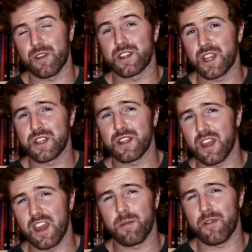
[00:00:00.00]
They changed the
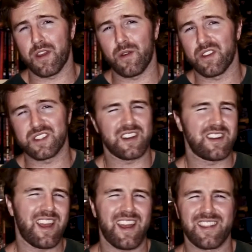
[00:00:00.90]
name of it, which it's
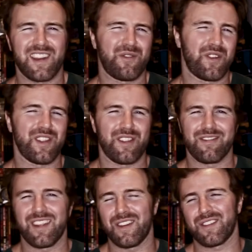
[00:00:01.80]

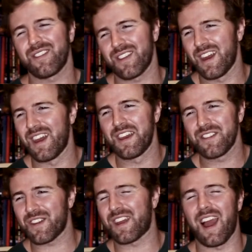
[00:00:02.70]
not
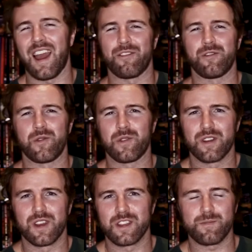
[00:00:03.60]
Kairu,
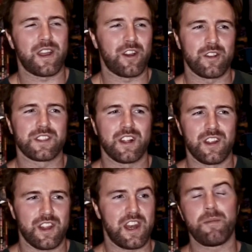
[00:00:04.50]
it's
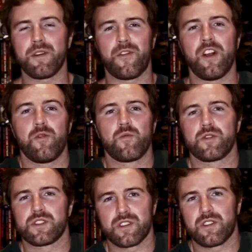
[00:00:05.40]
Mechagodzilla. The name of the film
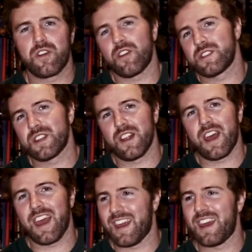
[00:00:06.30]
was
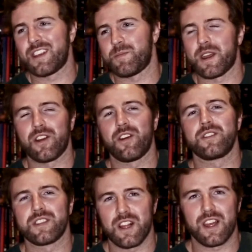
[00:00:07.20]
Godzilla Against
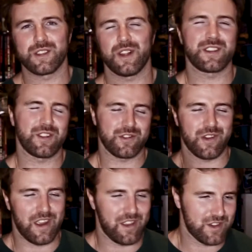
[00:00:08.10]
Mechagodzilla, so let's not
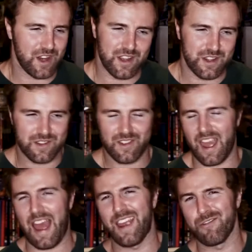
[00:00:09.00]
try and change it.
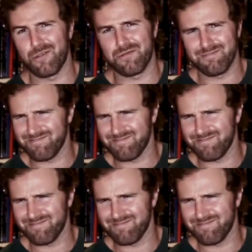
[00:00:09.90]
Kairu.